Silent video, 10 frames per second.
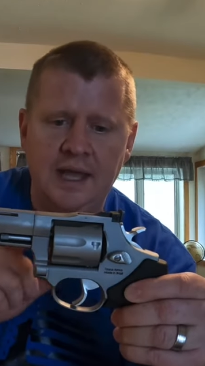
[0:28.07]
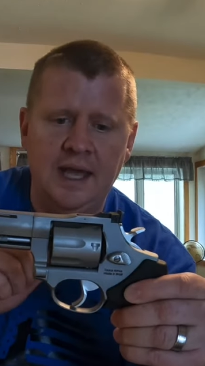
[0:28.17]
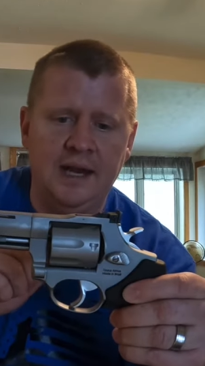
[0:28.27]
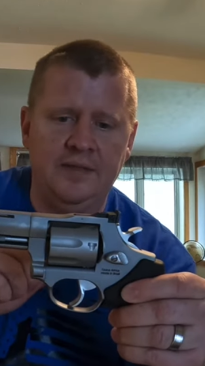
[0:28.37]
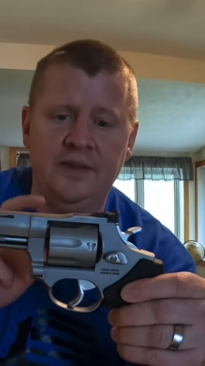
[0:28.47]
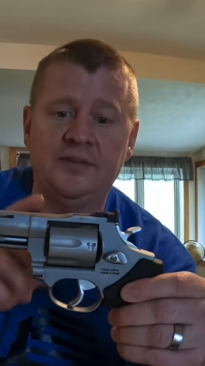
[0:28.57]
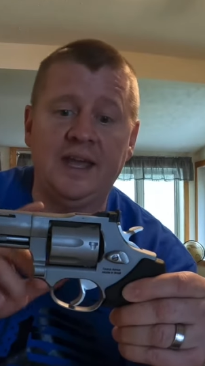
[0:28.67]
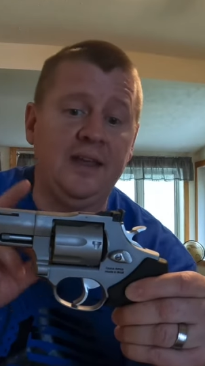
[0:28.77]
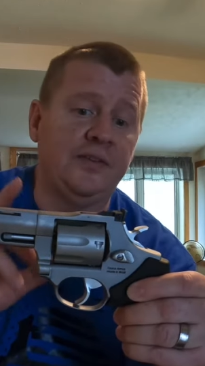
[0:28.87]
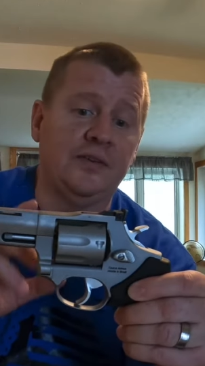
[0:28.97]
And in this
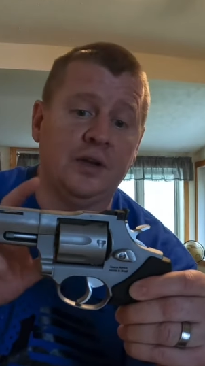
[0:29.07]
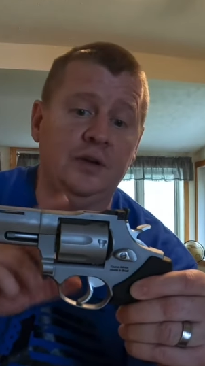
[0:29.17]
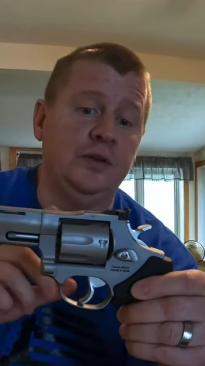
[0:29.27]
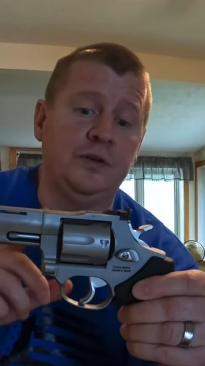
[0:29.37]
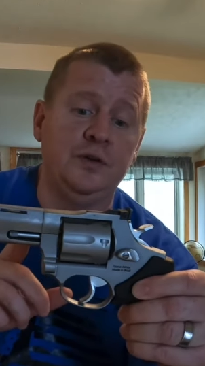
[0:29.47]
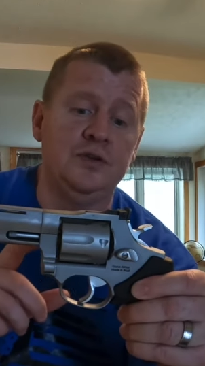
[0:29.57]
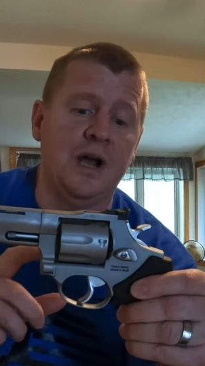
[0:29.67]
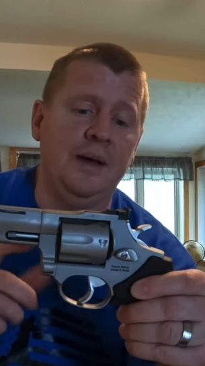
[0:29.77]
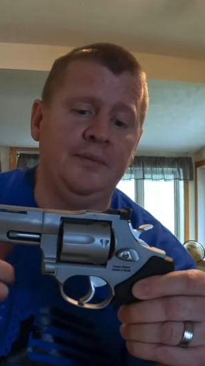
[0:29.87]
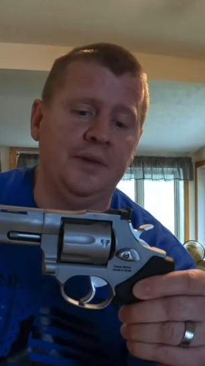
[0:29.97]
case, it's going to do two
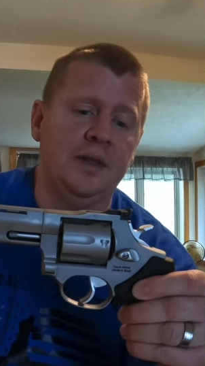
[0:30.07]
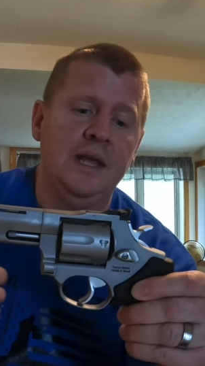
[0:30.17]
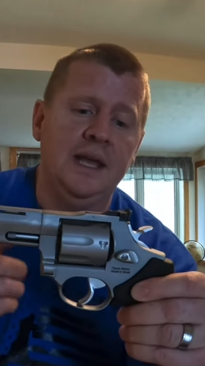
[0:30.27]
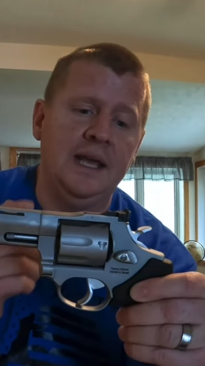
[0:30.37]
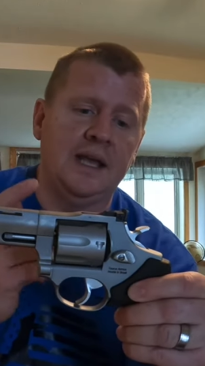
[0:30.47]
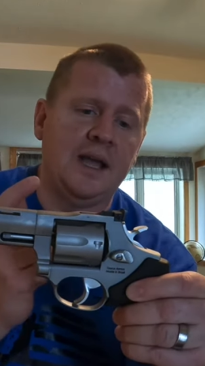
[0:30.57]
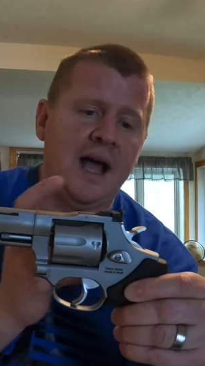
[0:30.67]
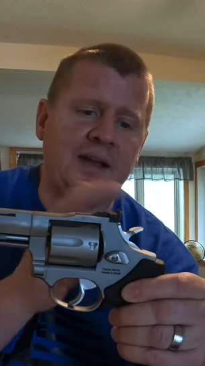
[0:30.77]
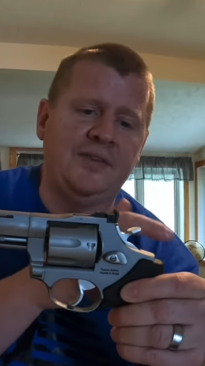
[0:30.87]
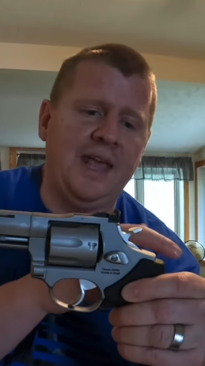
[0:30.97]
jobs. It, it
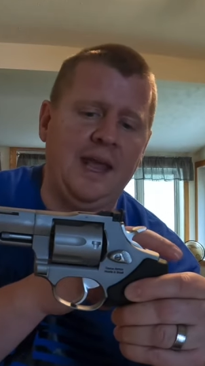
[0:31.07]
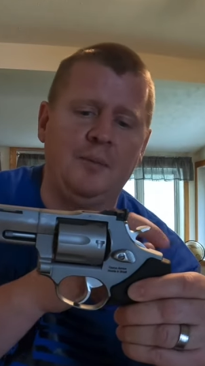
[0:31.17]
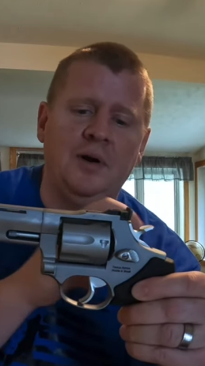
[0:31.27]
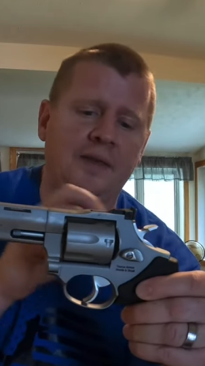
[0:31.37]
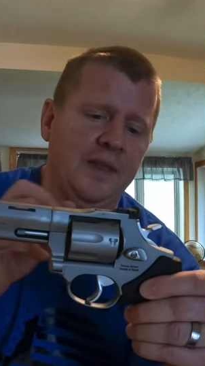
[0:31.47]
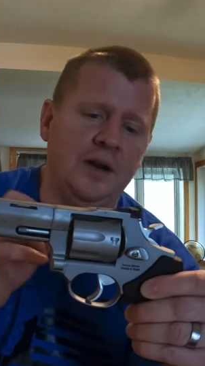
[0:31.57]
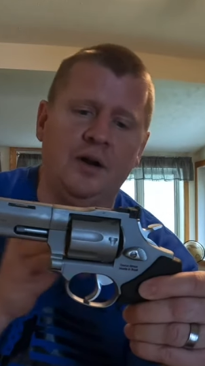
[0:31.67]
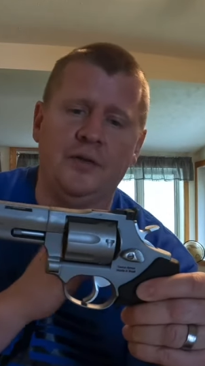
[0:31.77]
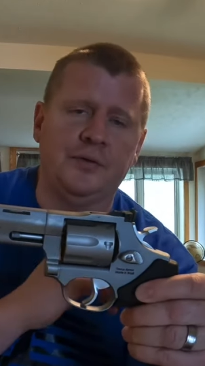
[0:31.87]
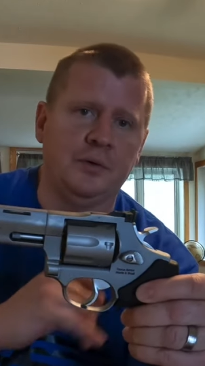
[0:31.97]
cocks a hammer and then it
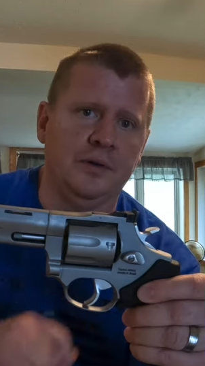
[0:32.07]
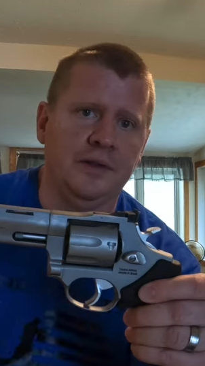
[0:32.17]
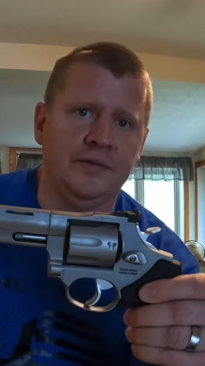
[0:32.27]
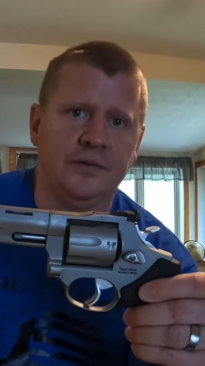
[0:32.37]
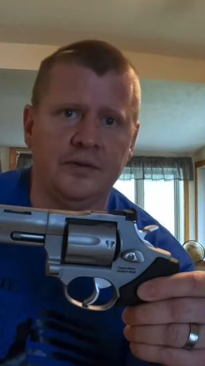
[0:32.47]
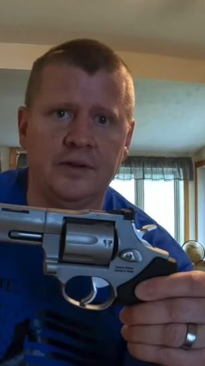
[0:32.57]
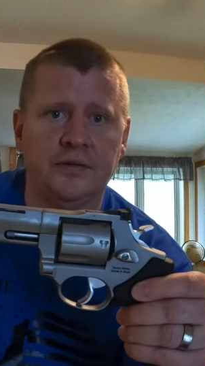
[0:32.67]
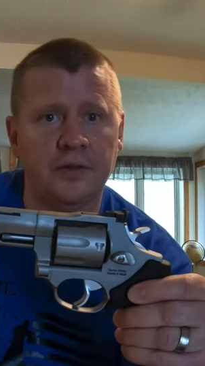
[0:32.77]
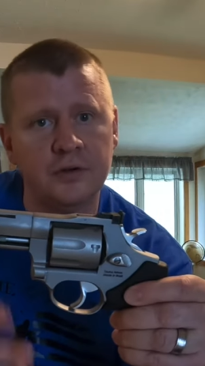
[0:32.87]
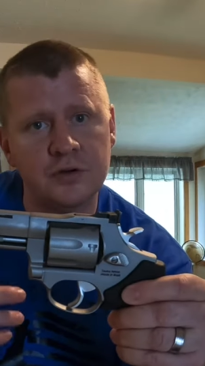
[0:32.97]
also releases it.
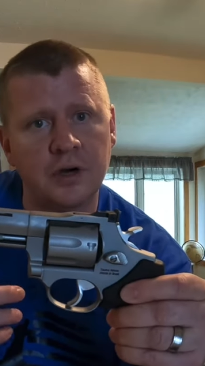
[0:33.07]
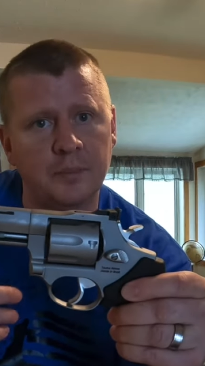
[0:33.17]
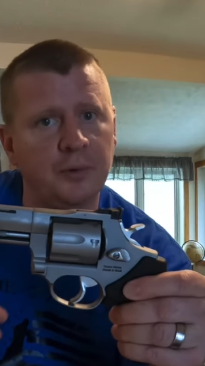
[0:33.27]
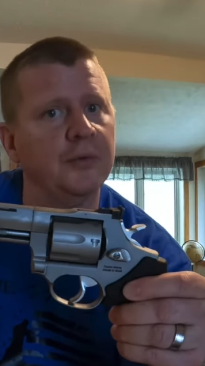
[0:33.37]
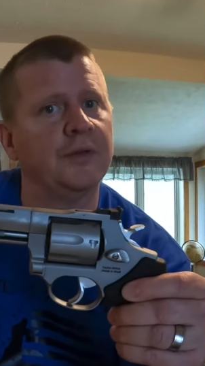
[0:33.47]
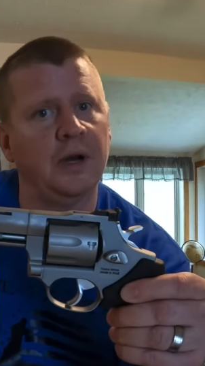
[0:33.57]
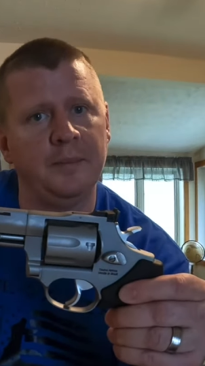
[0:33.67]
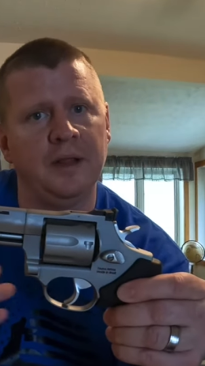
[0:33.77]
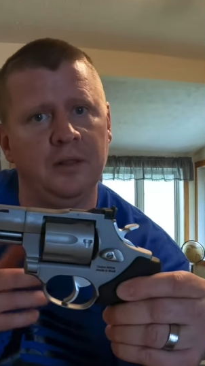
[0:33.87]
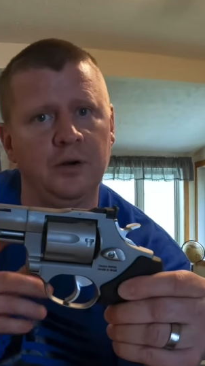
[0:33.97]
So the trigger pull is going
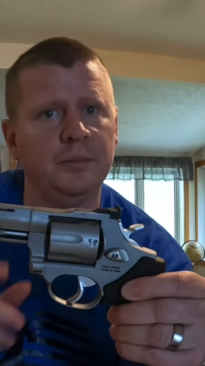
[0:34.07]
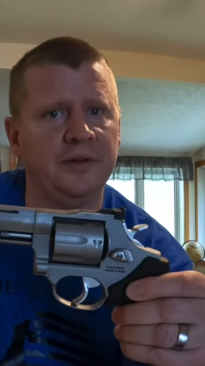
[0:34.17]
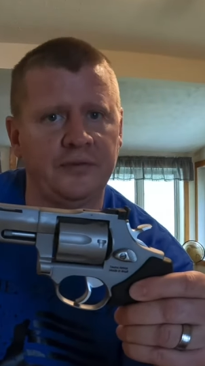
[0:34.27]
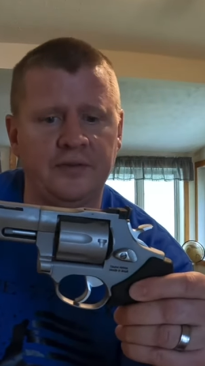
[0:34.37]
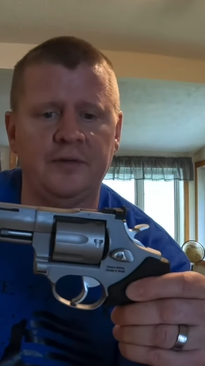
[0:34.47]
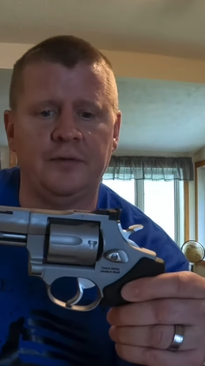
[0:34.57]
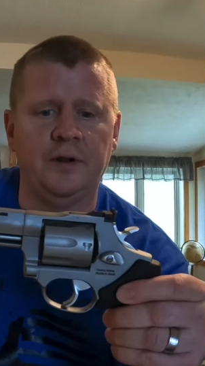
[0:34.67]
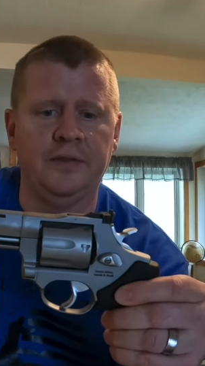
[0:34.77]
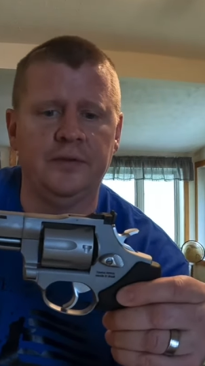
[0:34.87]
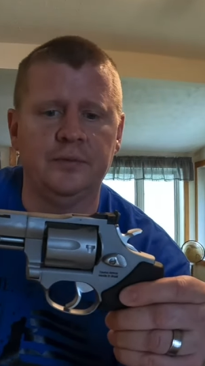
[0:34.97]
to be a little bit stiffer
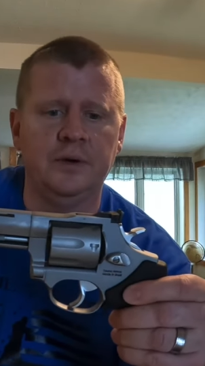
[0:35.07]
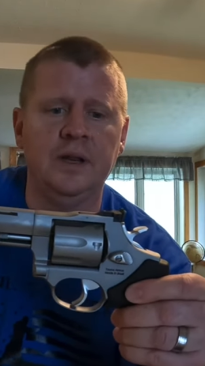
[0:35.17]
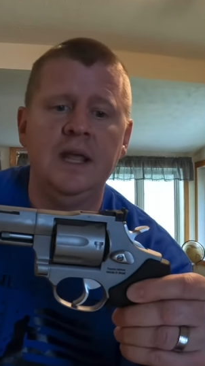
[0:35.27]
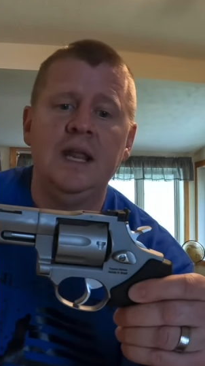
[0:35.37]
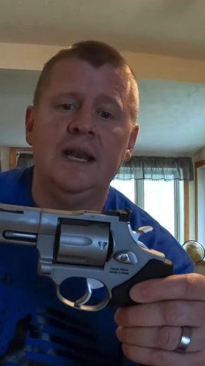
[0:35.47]
on this one.